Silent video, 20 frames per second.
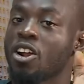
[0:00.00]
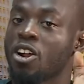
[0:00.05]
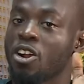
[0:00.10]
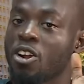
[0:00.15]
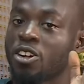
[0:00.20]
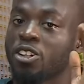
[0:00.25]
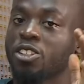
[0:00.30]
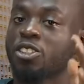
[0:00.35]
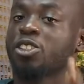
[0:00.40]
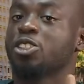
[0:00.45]

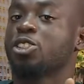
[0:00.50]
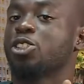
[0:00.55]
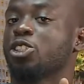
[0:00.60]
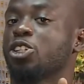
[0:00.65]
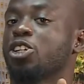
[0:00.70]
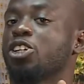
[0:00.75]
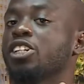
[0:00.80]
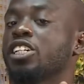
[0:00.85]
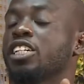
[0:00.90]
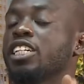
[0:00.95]
on the
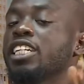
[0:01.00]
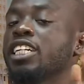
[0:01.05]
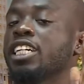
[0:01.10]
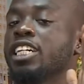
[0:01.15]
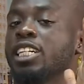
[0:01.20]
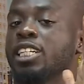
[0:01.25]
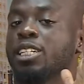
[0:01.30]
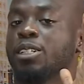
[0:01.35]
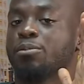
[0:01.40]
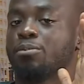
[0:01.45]
journey.
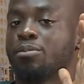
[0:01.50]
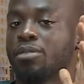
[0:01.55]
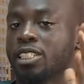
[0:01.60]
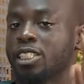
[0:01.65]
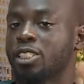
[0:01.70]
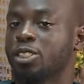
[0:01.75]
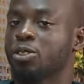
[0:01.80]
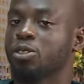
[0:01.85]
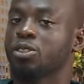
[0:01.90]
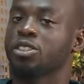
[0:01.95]

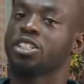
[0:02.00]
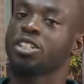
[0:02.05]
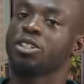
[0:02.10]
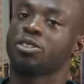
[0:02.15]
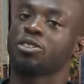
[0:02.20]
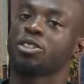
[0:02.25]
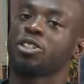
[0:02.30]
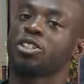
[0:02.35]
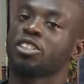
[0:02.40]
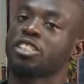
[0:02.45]
Please don't
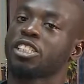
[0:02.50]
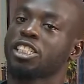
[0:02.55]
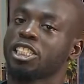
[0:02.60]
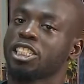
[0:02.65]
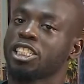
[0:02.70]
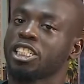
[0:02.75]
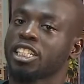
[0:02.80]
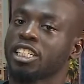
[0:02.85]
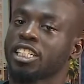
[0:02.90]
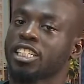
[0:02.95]
kill your
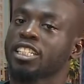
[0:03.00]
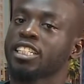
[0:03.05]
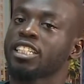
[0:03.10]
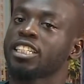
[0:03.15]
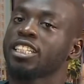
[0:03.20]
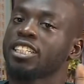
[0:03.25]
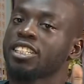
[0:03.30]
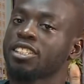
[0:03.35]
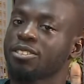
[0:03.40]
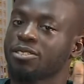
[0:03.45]
teacher.
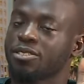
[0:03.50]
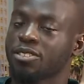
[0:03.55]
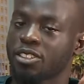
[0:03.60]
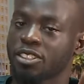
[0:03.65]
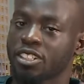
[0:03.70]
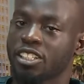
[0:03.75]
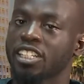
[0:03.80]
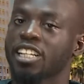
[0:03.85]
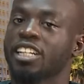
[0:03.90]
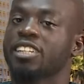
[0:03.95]
For
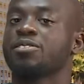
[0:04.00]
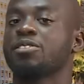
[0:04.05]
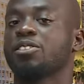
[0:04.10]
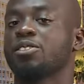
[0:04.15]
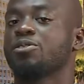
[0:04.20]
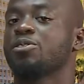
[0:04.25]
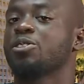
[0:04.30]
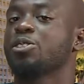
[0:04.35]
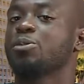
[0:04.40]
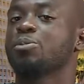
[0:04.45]
the life
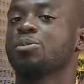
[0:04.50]
of you,